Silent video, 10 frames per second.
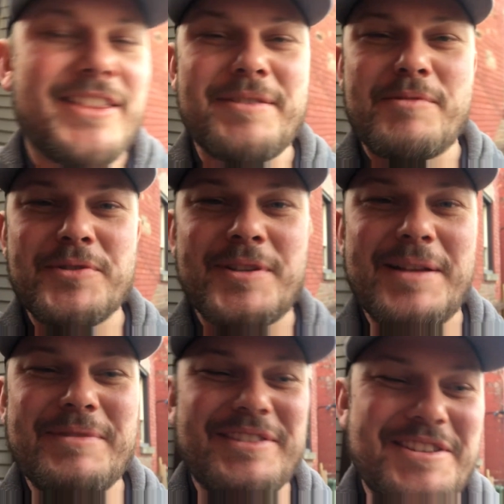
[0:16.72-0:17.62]
think most
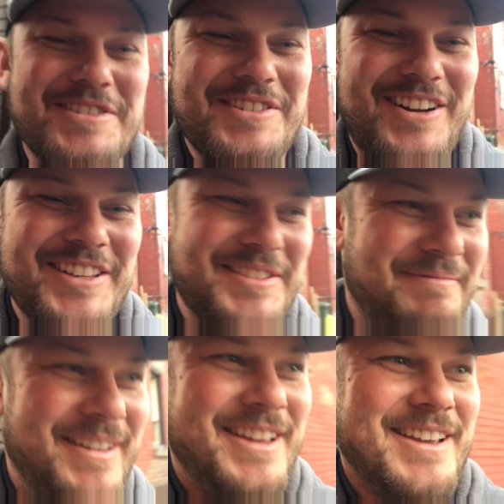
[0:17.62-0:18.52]
times of the year are
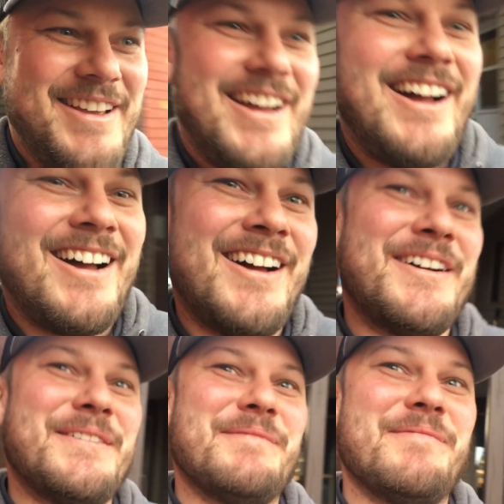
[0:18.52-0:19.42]
awesome.
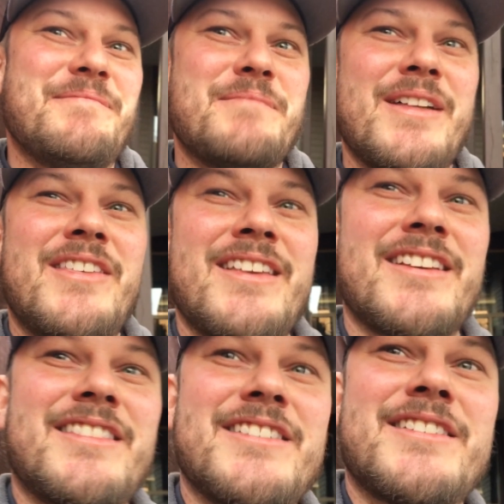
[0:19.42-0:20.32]
But I
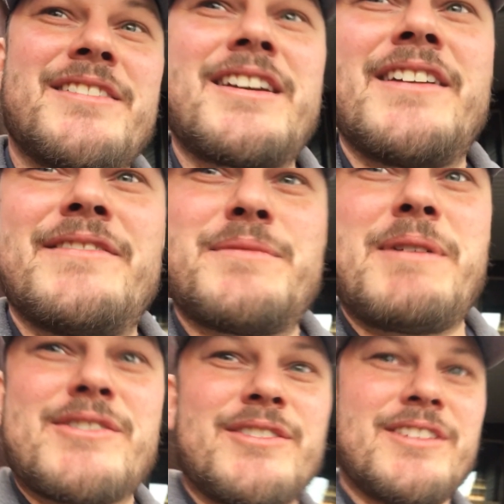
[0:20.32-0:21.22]
think this is kind of
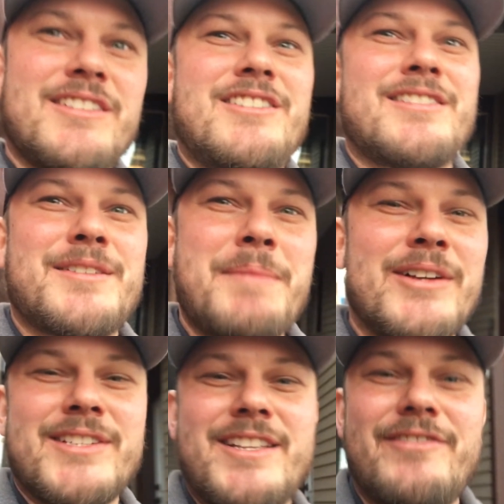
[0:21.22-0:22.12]
special. It just
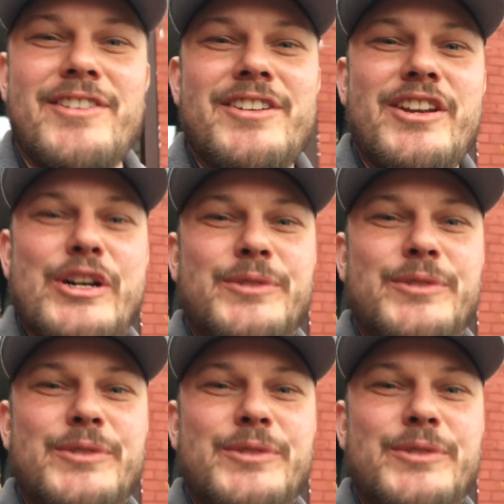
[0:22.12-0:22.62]
smells different,